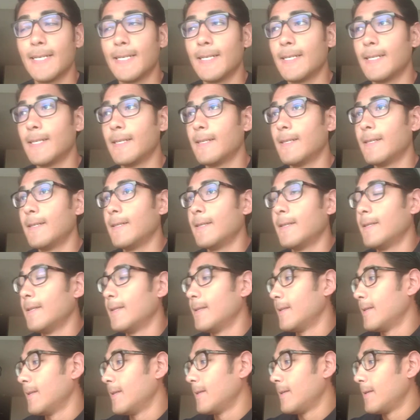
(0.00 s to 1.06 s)

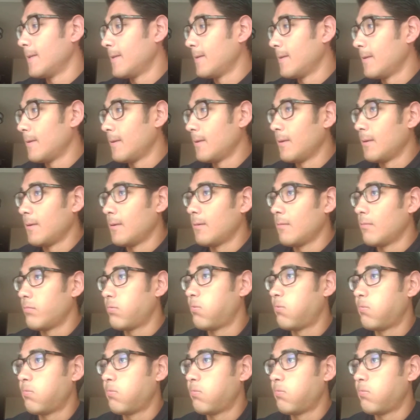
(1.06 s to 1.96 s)
Nothing is said.